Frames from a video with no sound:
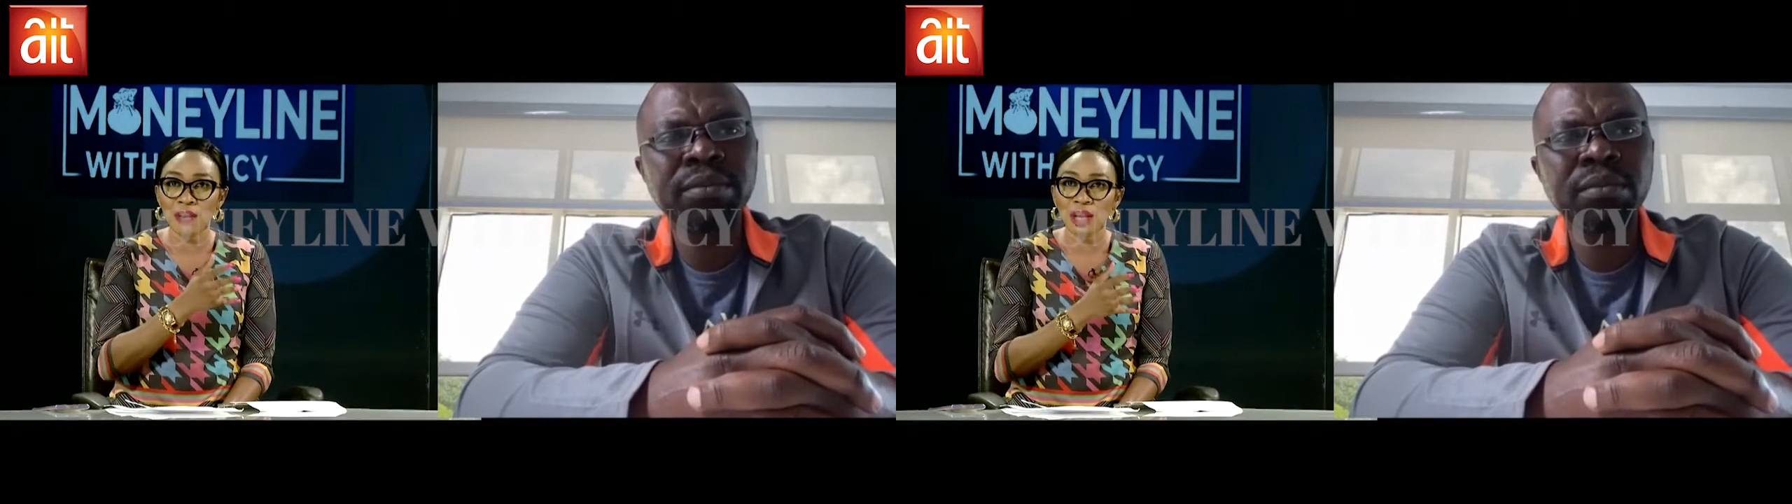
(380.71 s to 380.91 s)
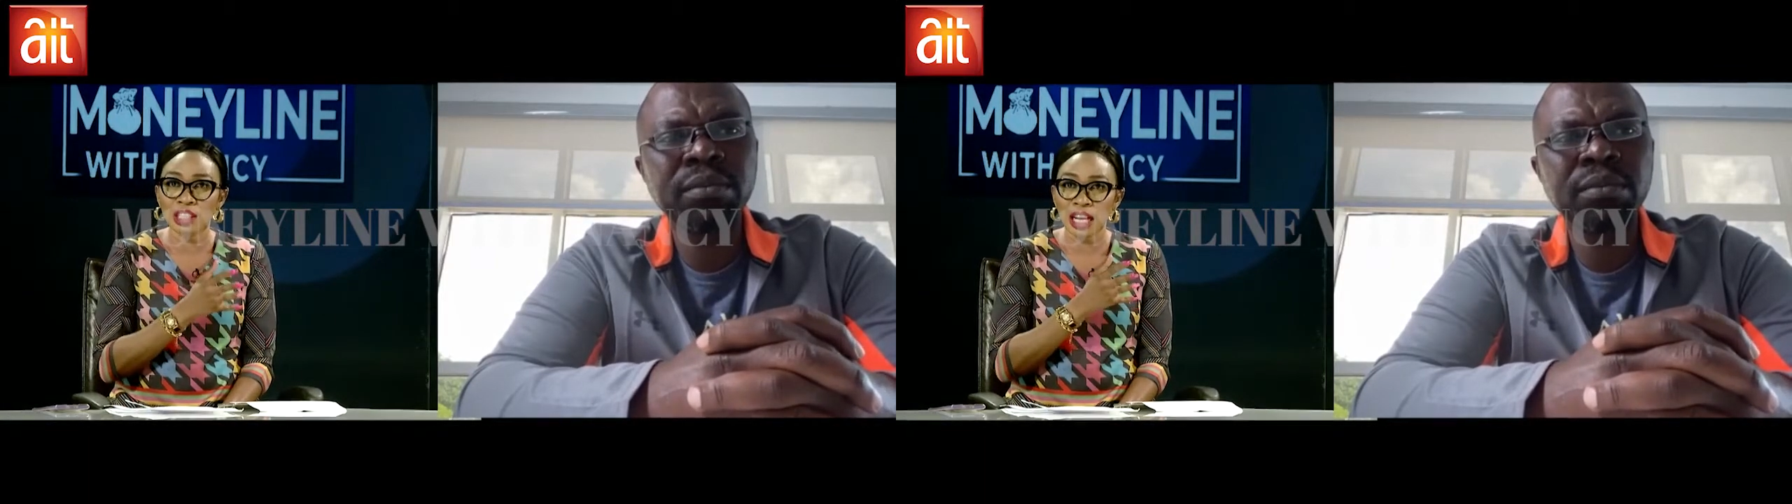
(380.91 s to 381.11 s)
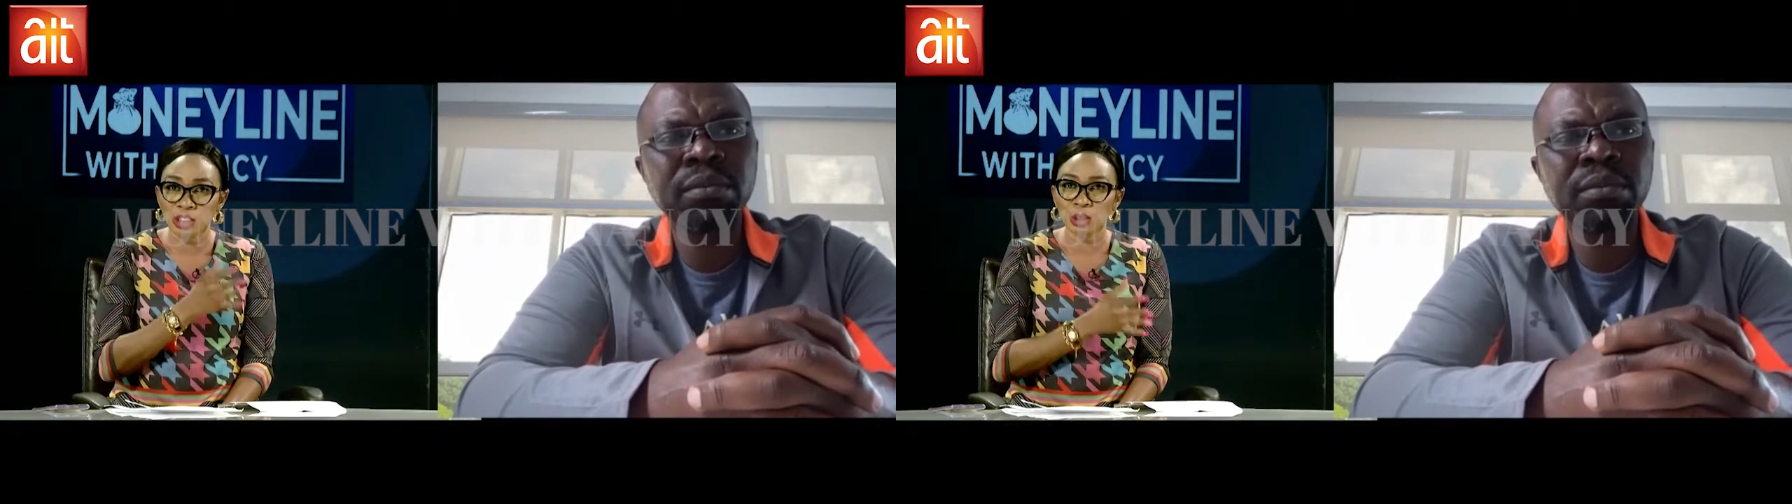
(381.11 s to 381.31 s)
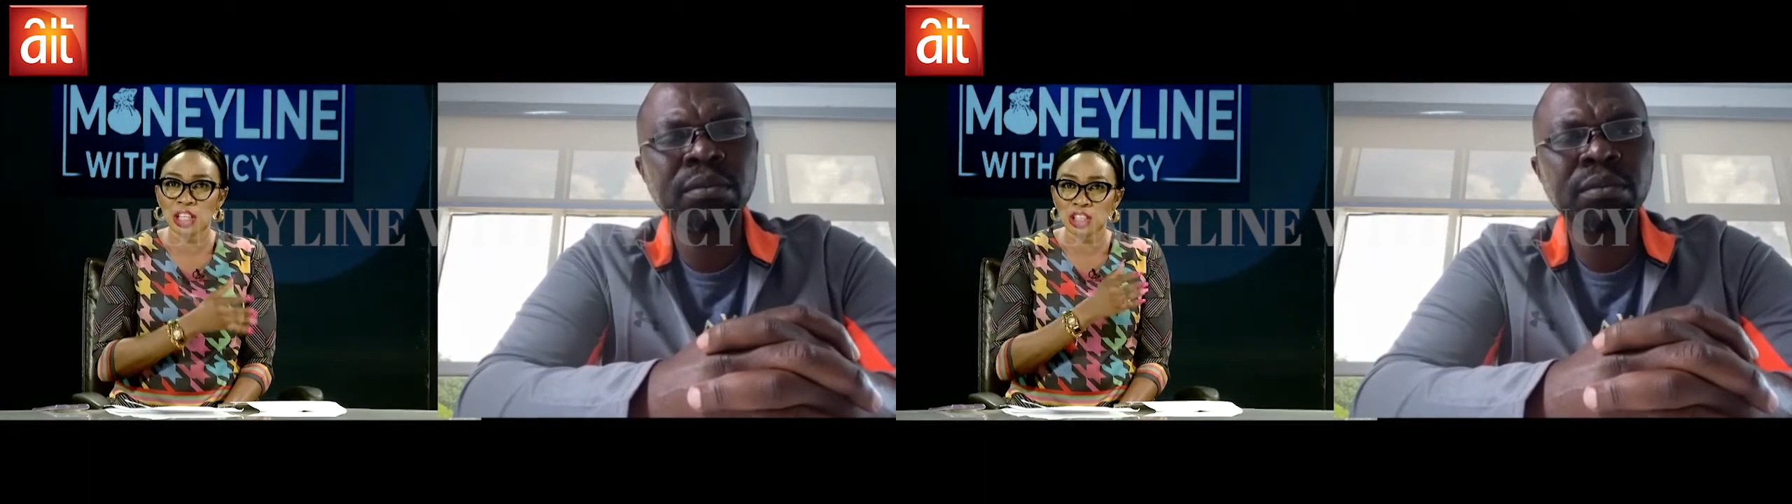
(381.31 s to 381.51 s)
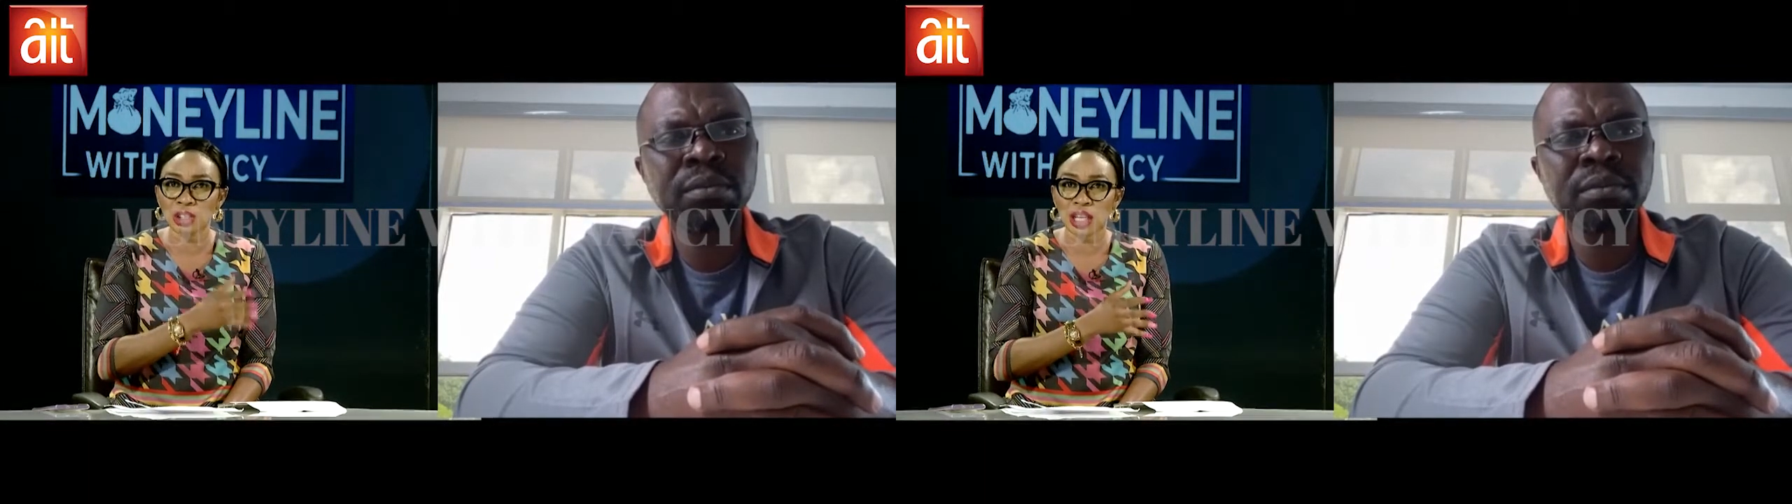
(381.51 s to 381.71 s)
our
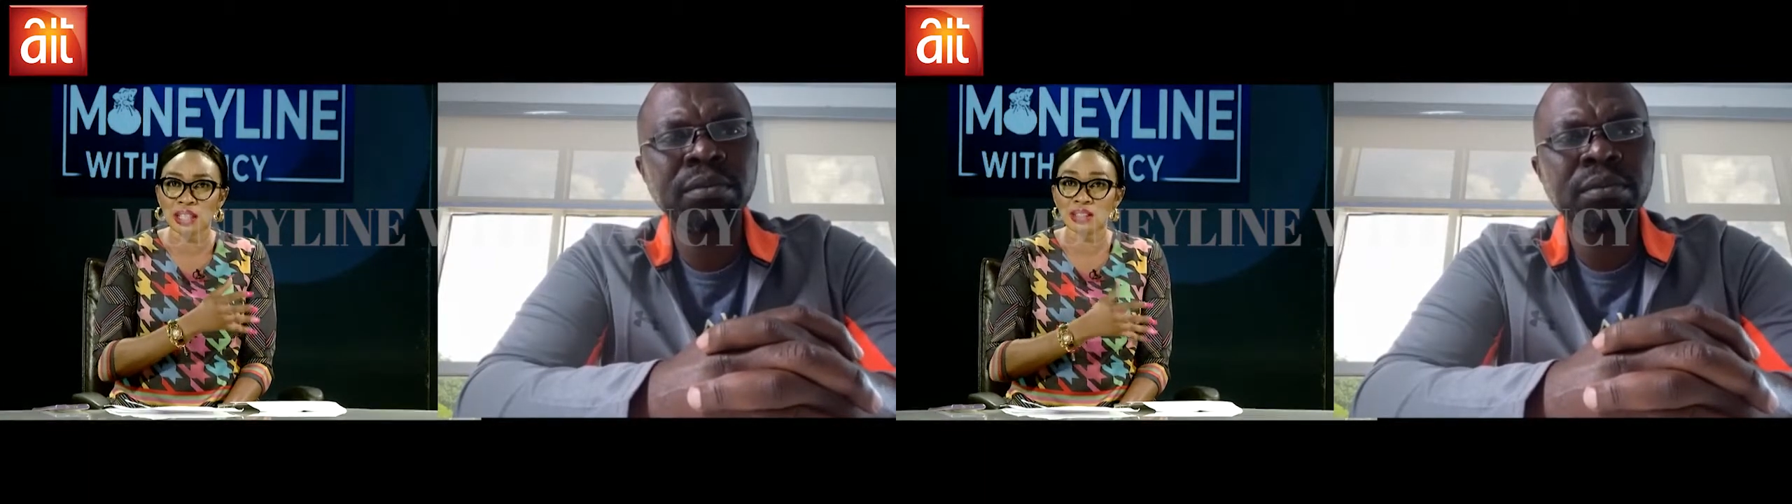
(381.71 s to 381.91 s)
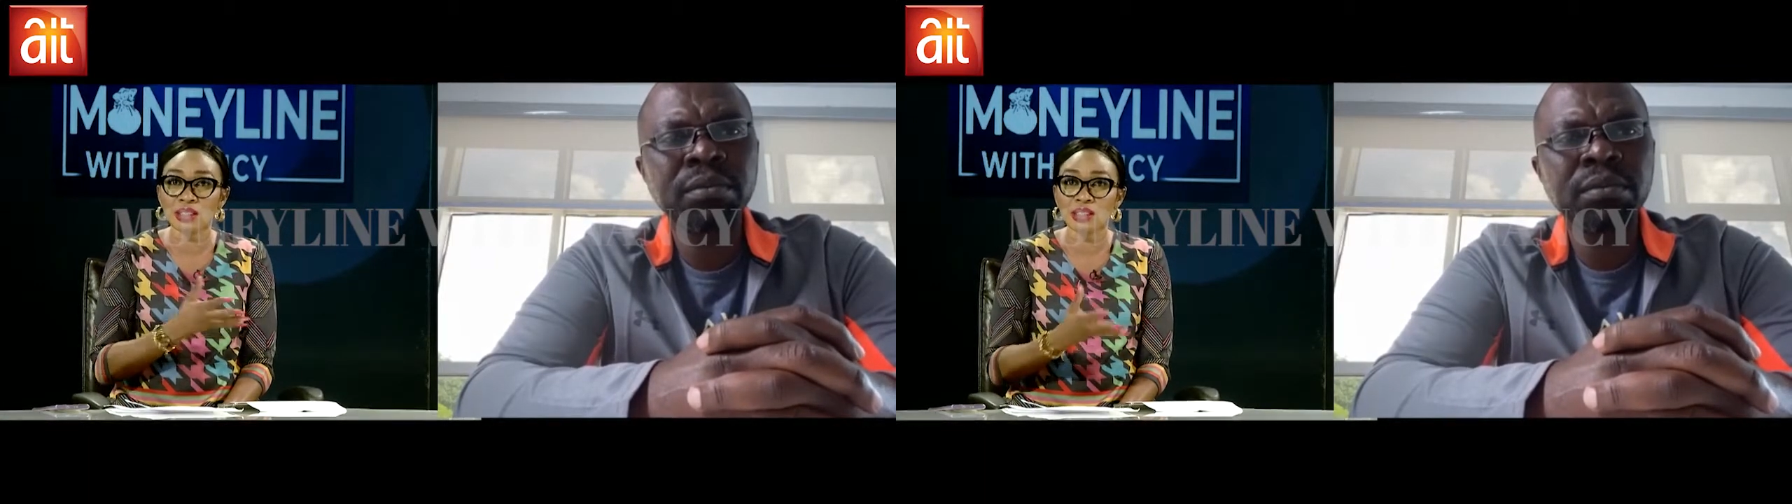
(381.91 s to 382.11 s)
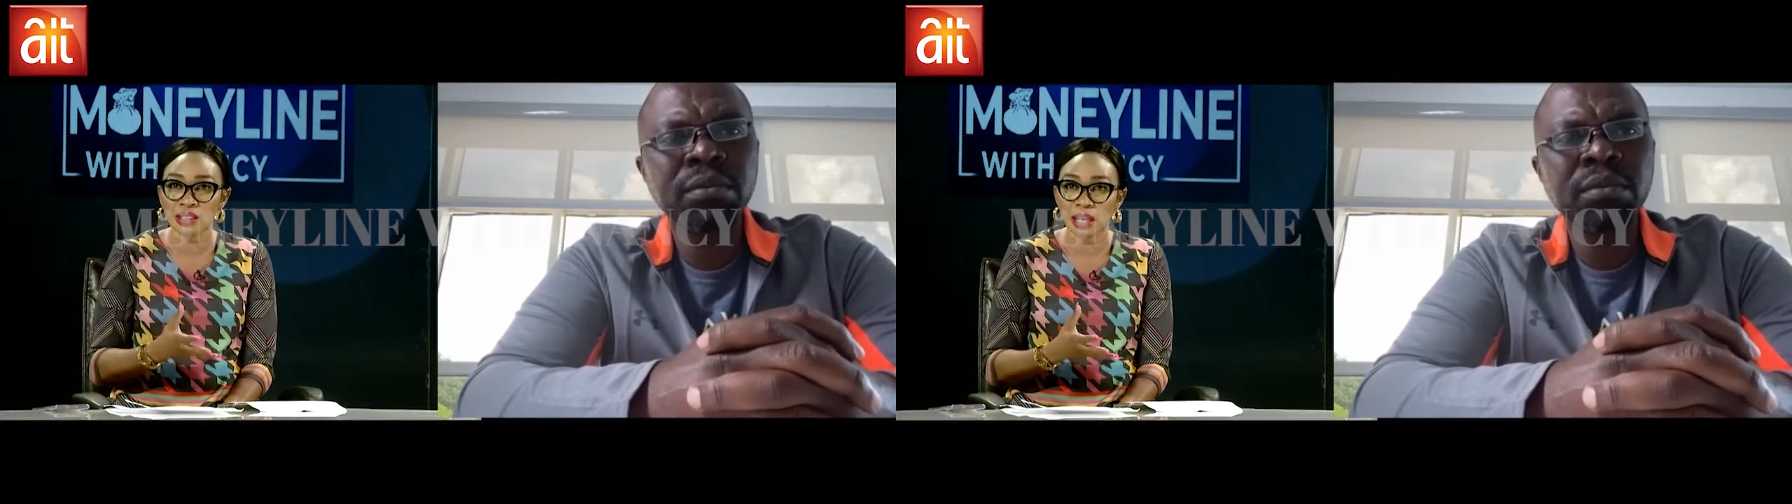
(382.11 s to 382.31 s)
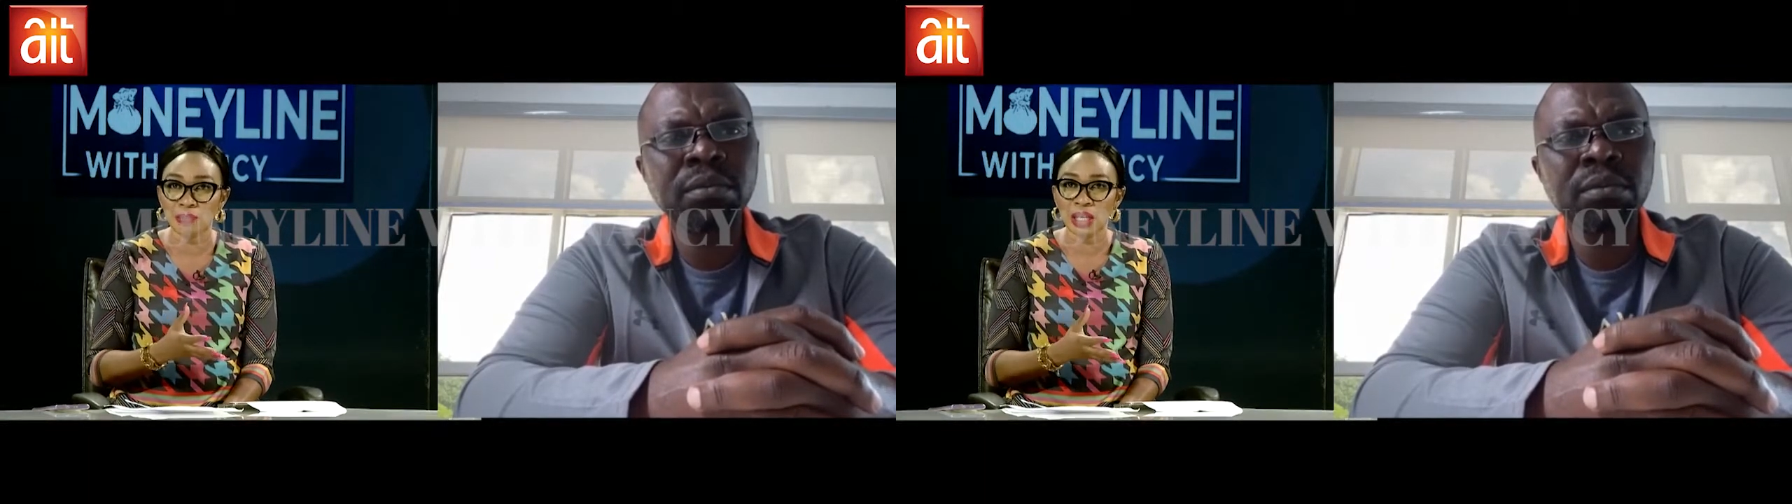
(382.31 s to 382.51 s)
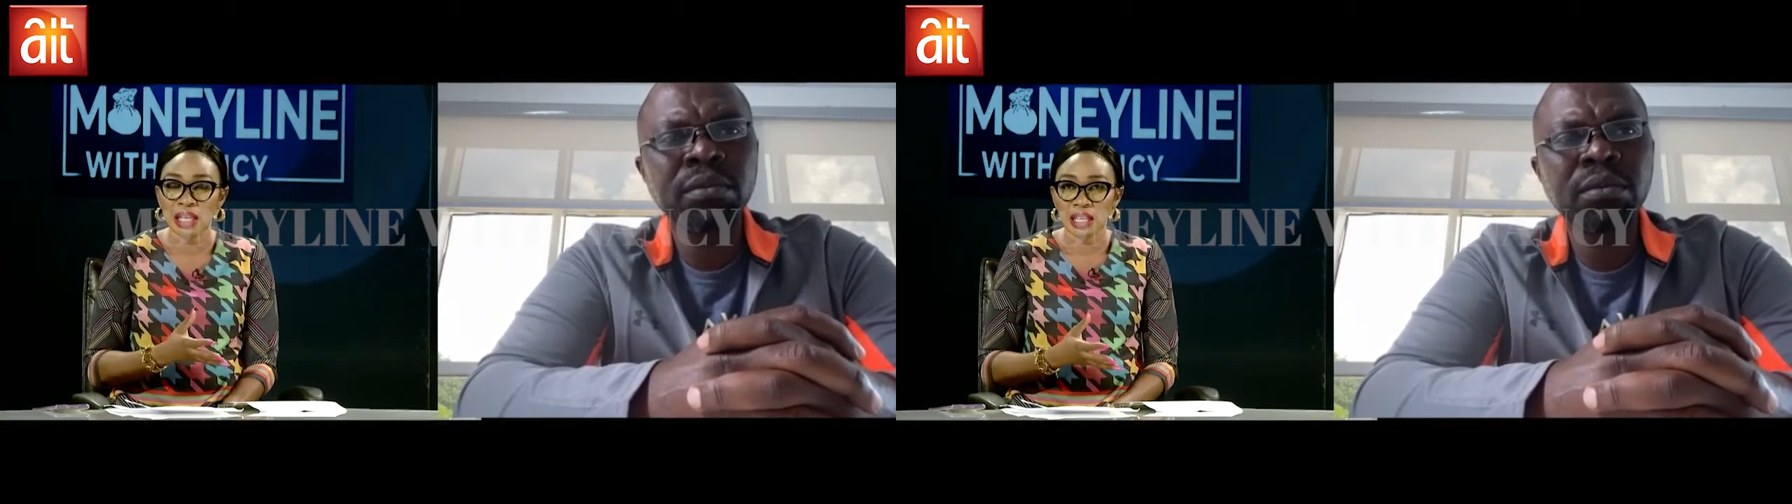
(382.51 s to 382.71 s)
educational system.